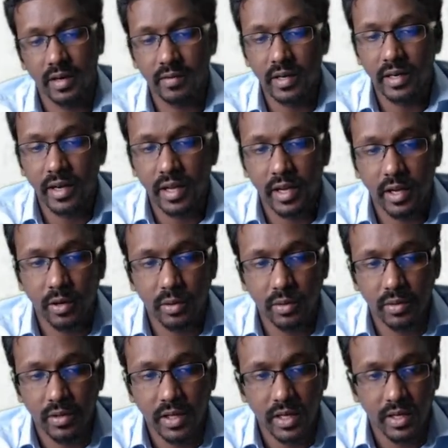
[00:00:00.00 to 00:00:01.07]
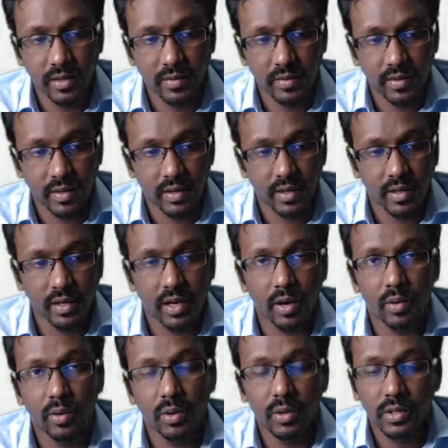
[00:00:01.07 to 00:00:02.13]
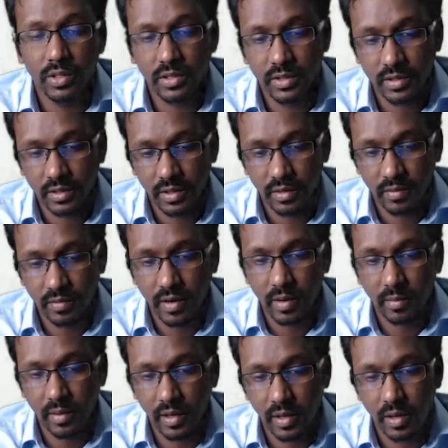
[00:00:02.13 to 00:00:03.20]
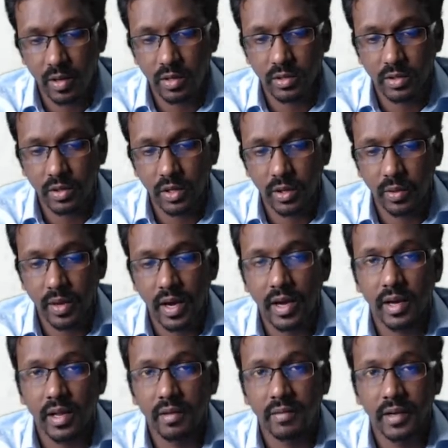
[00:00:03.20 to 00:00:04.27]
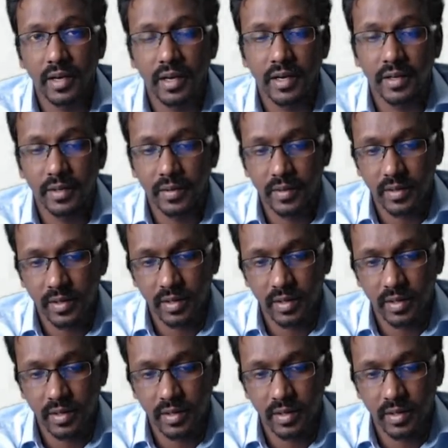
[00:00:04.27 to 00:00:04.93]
It will take you to the downloads. From here also you can navigate.